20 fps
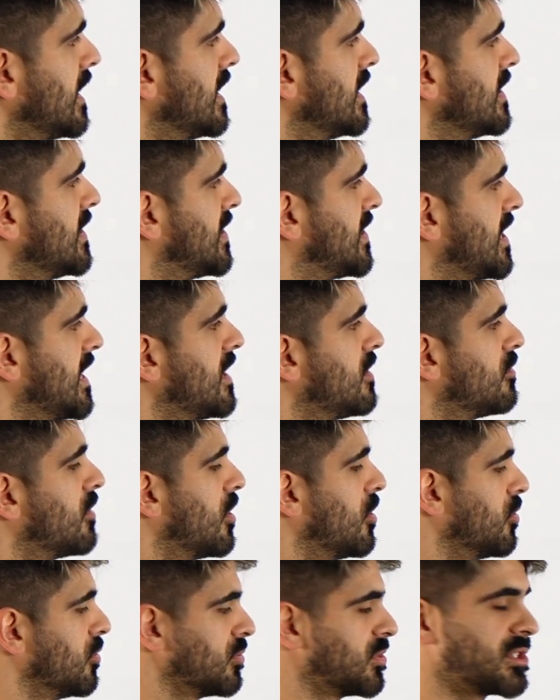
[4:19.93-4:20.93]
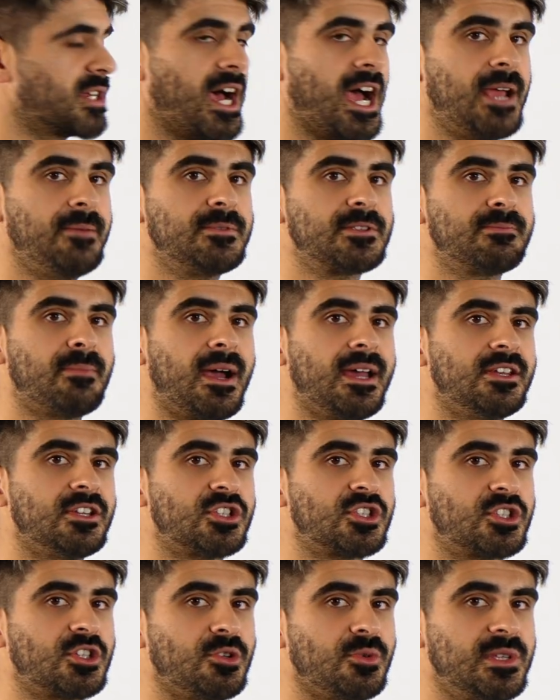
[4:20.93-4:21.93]
0 times
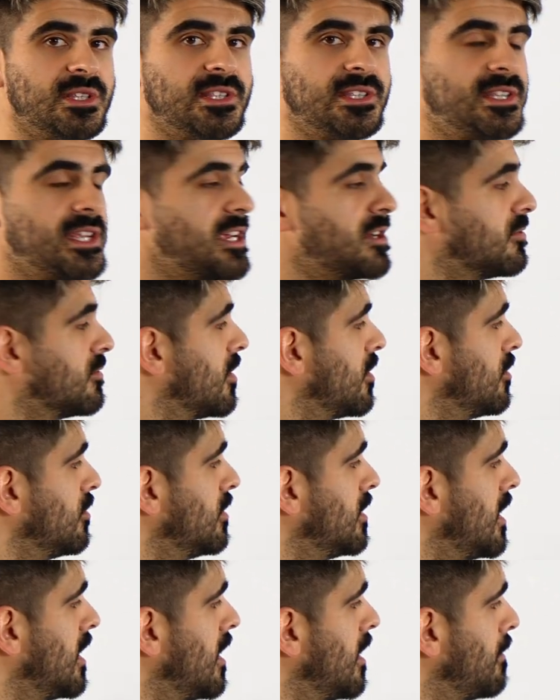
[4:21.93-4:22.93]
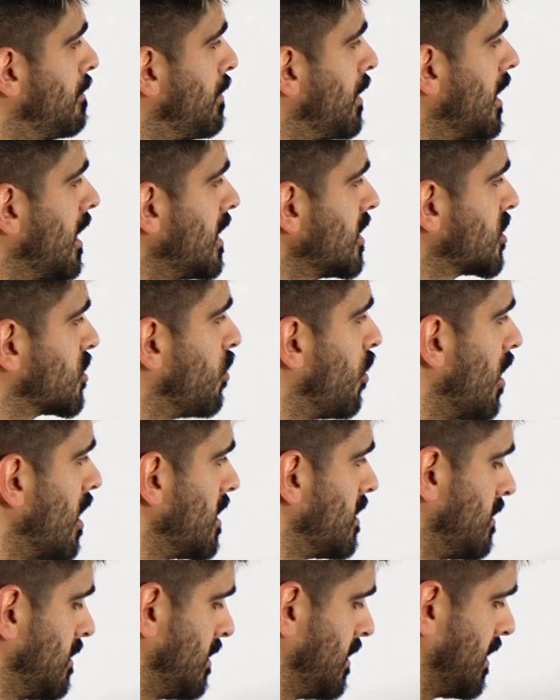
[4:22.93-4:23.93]
minus 2 is 0, plus
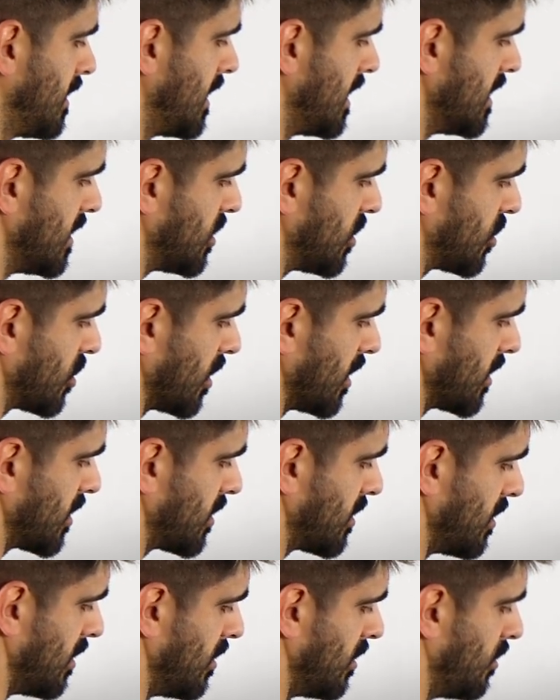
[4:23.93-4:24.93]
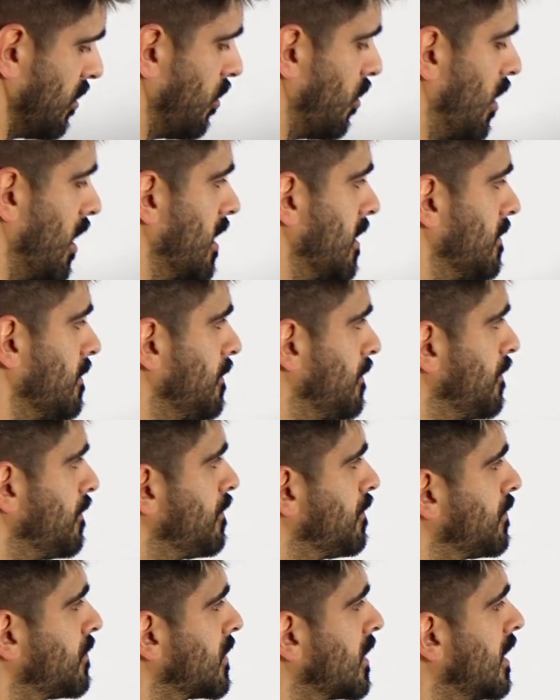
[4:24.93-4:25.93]
1 is just 1.
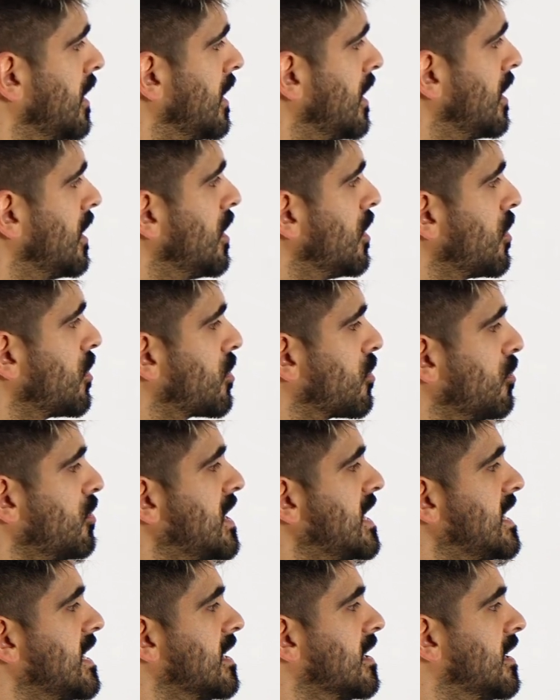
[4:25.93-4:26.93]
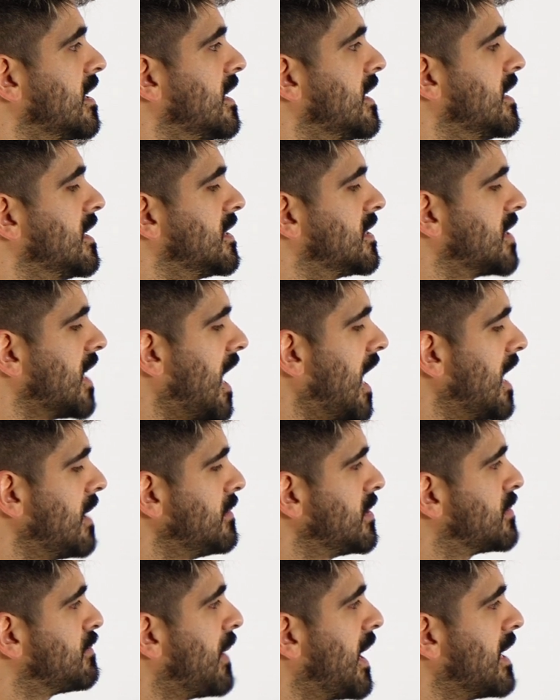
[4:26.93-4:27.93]
3
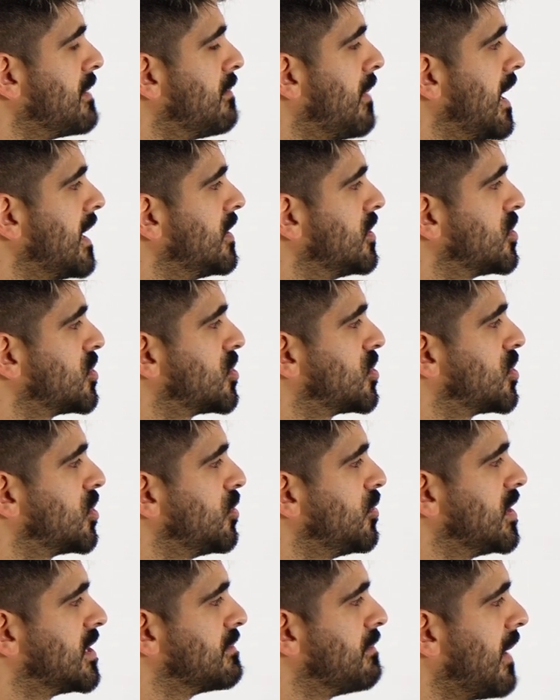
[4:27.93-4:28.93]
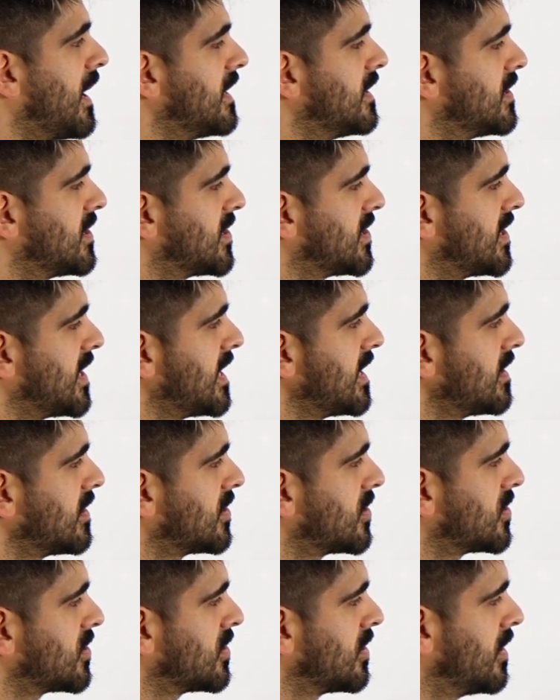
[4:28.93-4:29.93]
times by minus 2 is minus
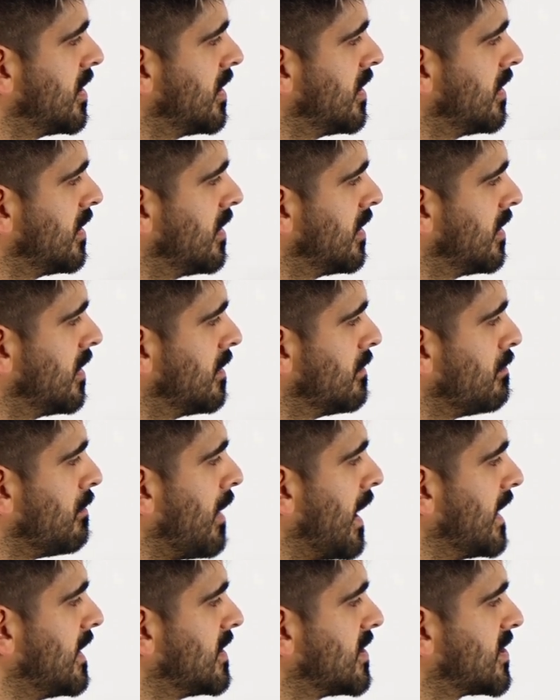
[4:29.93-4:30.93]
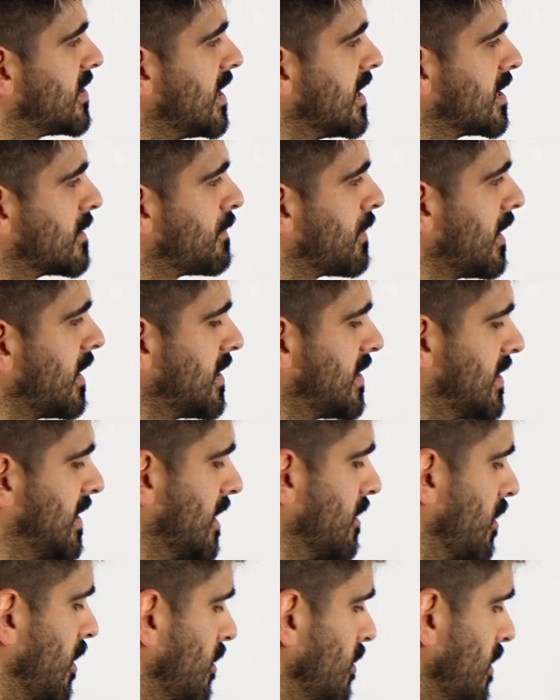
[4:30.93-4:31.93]
6. Minus 6 plus
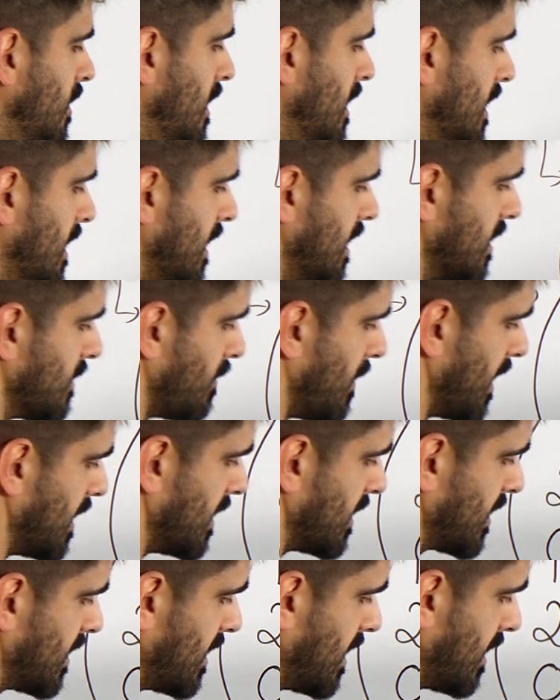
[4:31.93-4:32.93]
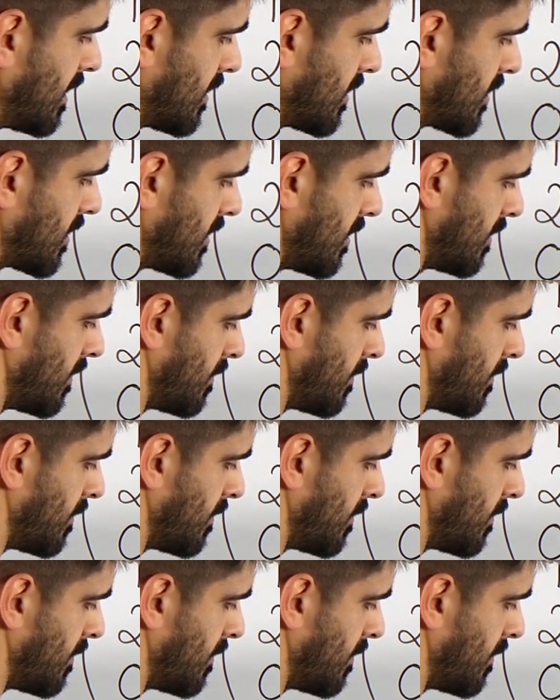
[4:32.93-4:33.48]
0 is minus 6.